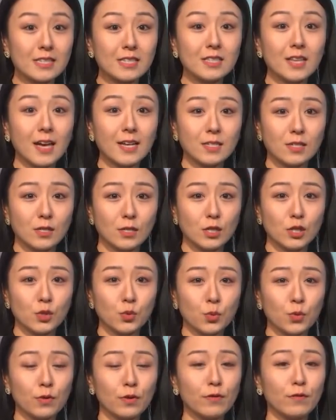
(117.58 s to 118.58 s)
licenses
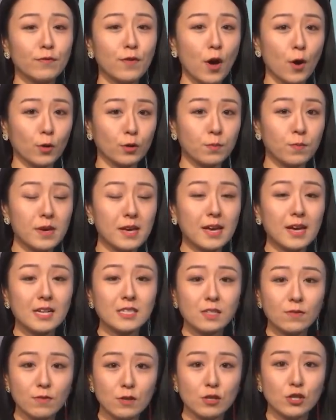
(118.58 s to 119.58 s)
were revoked because
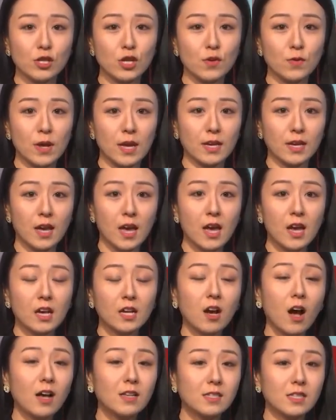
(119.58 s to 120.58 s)
of the shooting,
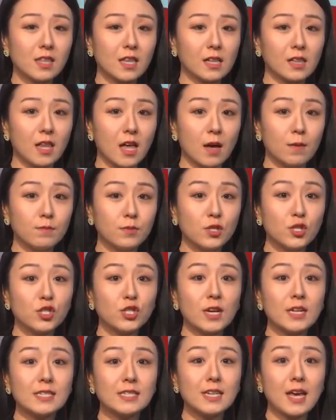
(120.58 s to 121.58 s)
causing the club to
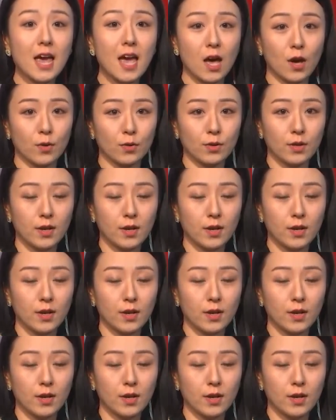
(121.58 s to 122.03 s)
shut down.